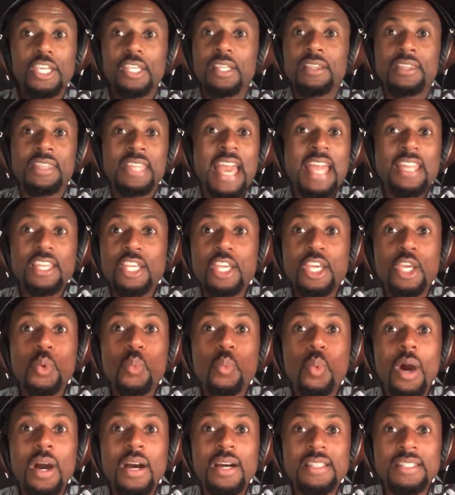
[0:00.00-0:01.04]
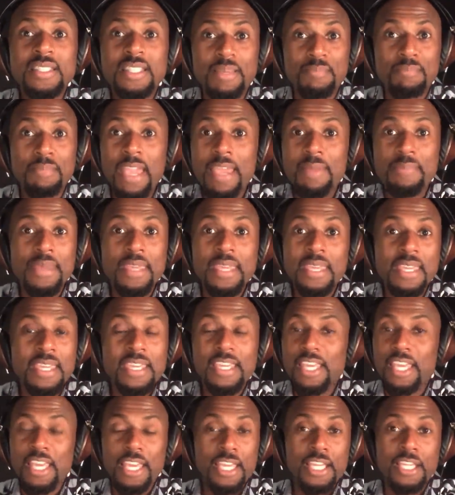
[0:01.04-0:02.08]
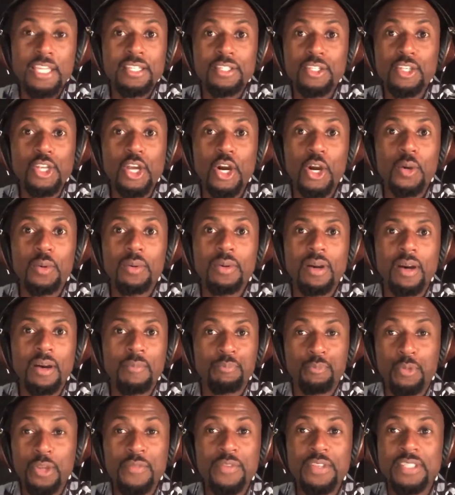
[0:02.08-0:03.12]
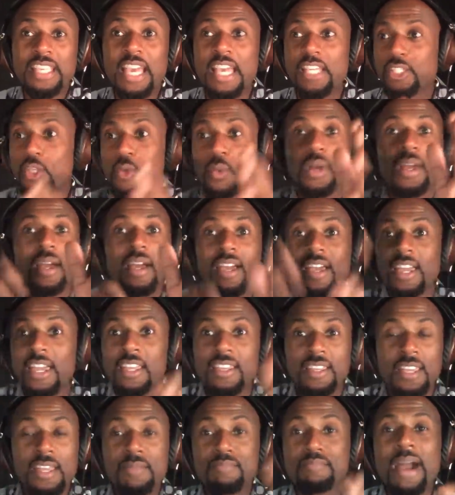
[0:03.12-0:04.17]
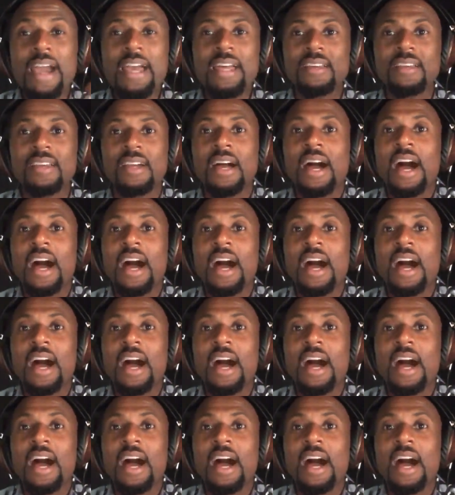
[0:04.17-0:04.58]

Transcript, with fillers: than he was maybe in you know previous days. So it, it might.